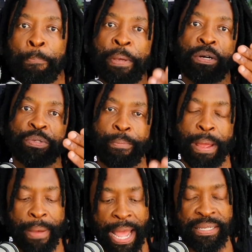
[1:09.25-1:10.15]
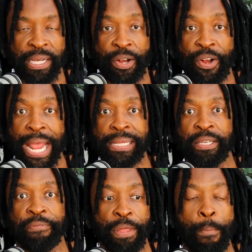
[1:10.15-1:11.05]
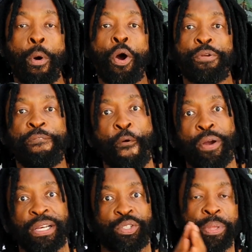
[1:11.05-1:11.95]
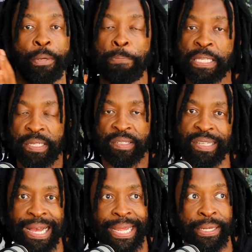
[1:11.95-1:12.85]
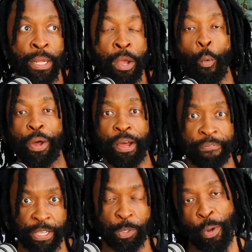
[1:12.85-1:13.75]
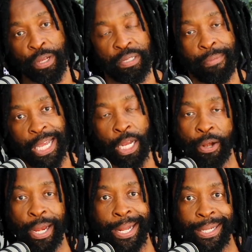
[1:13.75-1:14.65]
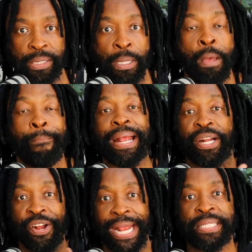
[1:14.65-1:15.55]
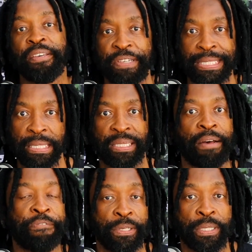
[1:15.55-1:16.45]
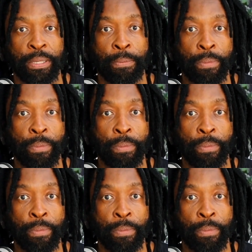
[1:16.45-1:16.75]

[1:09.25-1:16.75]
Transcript: Because remember, as a creative, the more you focus on the business side, what I've experienced in my career is my creativity suffers.